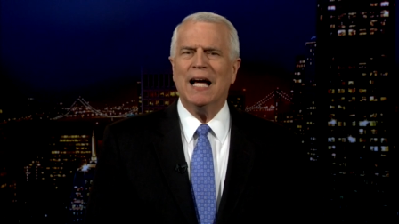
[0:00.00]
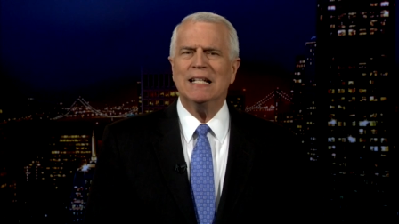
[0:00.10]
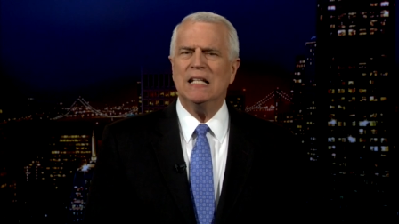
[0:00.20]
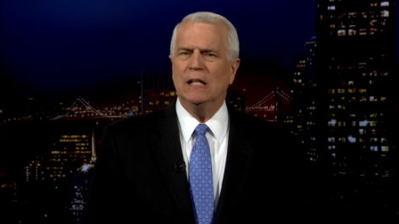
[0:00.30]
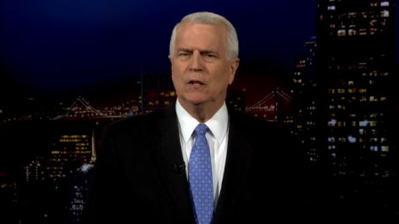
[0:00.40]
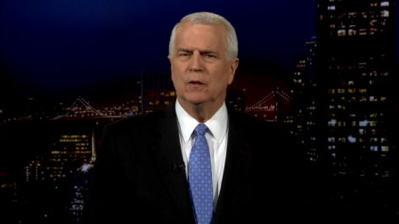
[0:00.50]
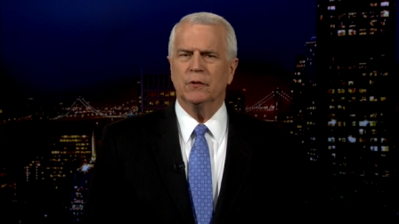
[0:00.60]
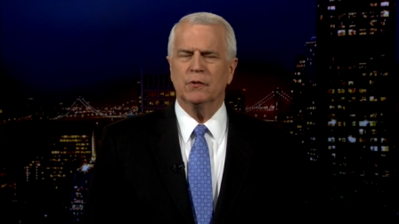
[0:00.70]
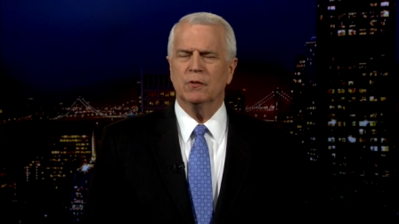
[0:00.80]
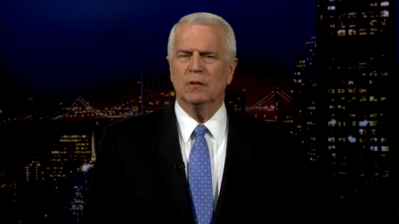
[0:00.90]

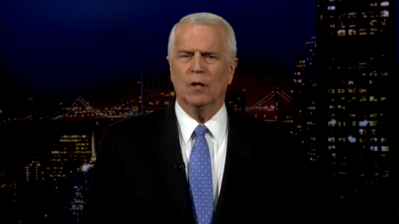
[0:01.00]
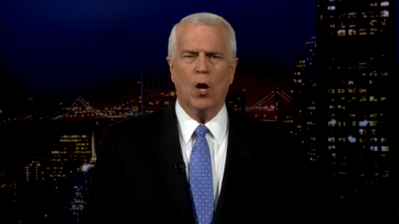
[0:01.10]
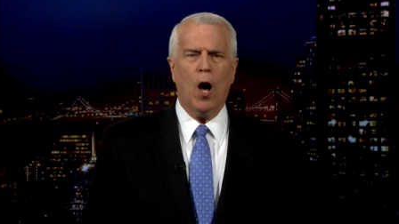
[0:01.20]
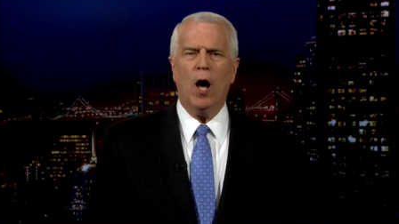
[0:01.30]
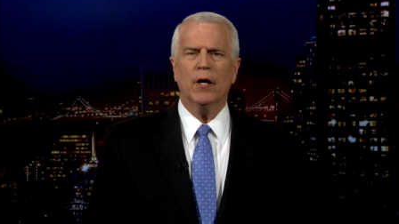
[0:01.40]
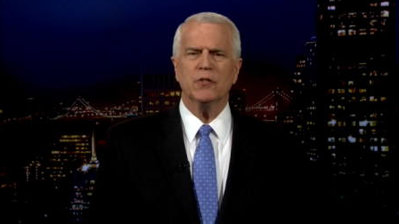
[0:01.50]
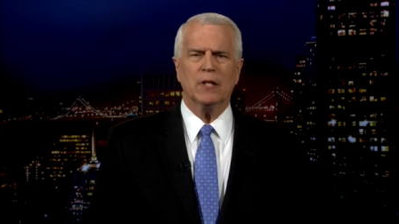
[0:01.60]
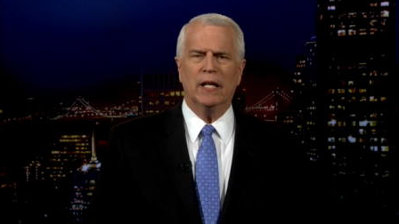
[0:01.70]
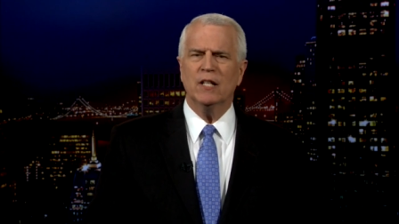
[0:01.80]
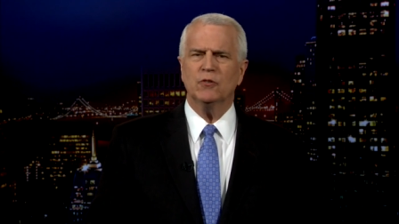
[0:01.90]
ideals, laws,
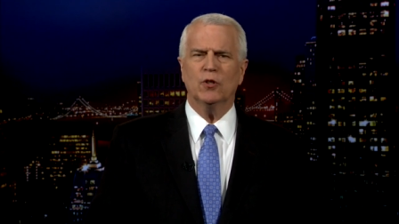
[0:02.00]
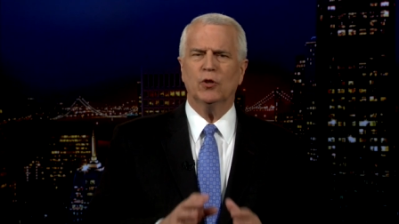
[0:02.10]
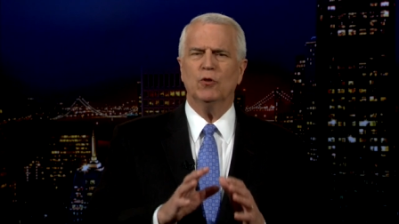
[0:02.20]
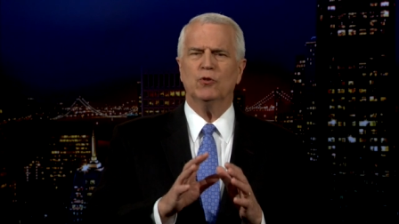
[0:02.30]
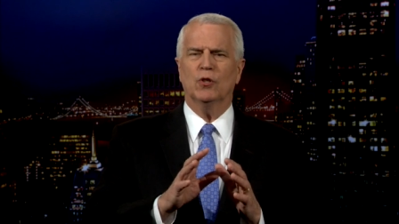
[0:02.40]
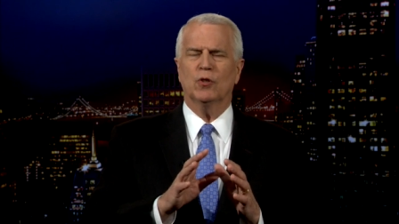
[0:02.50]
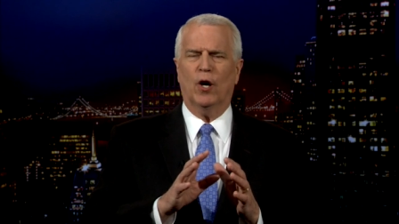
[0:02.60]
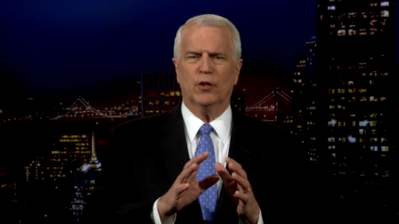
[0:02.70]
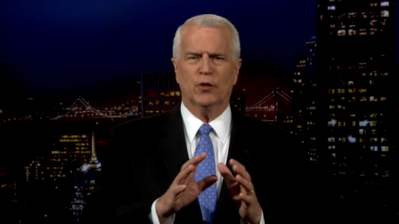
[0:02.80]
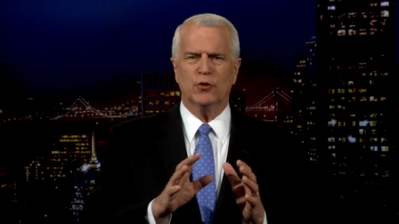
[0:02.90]
and institutions
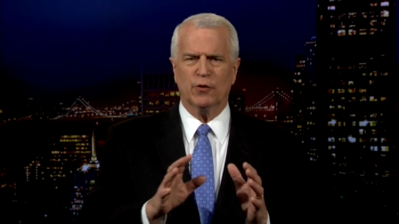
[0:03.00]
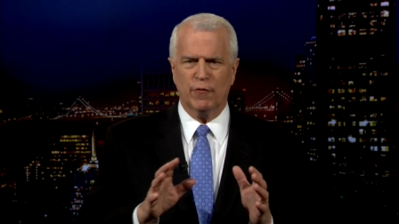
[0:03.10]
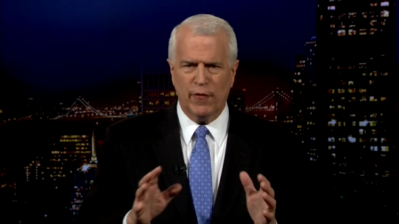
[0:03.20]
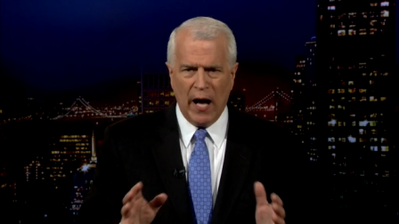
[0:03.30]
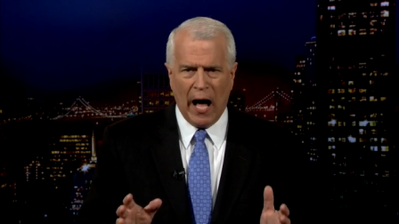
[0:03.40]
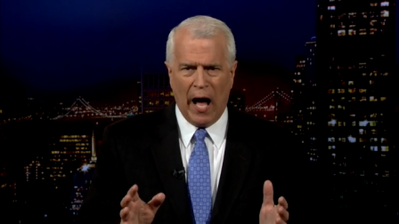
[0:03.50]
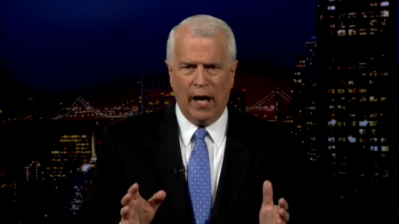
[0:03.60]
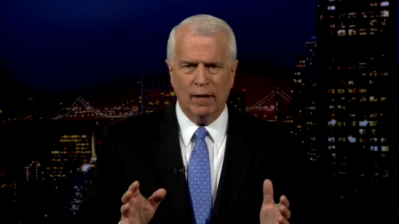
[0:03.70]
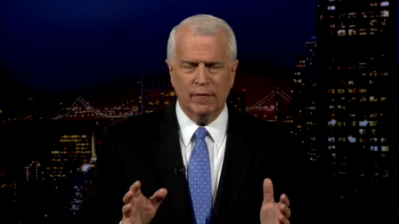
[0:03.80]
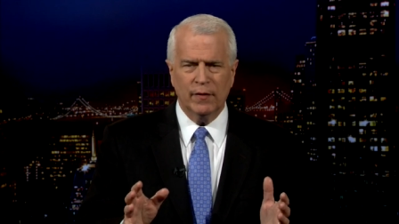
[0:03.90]
are to survive,